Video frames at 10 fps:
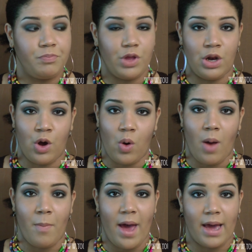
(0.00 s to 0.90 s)
you know,
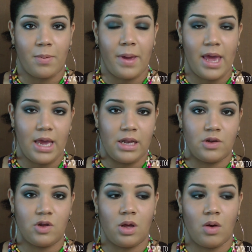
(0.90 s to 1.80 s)
a MAC
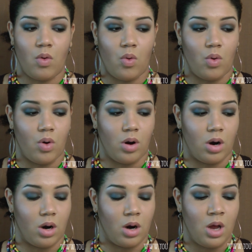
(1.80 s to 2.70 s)
Paint
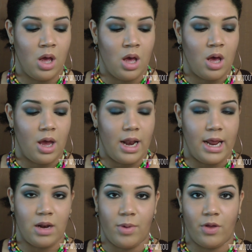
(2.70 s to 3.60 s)
or an
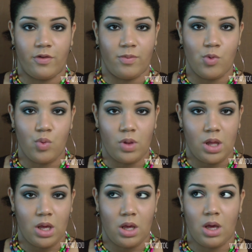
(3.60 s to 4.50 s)
Annabelle
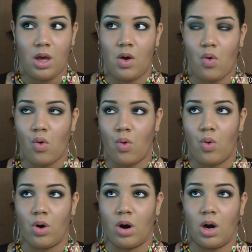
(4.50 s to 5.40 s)
Smoothie
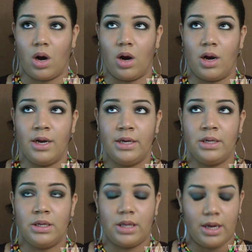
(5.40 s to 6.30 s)
or
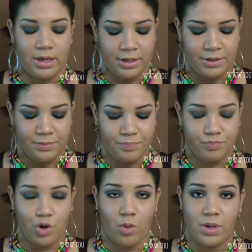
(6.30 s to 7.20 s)

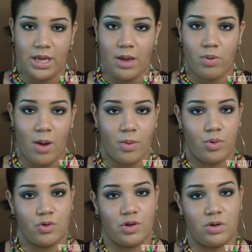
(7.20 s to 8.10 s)
Urban Decay Primer
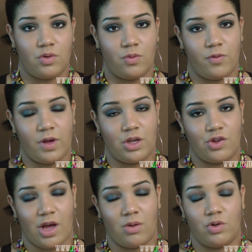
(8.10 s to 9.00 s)
Potion, Too Faced
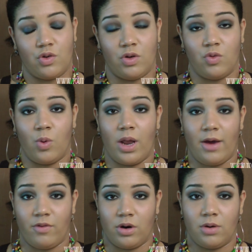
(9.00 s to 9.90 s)
Shadow Insurance,
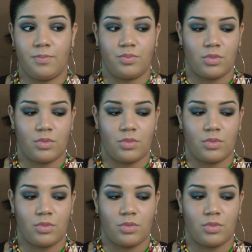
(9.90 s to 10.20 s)
whatever.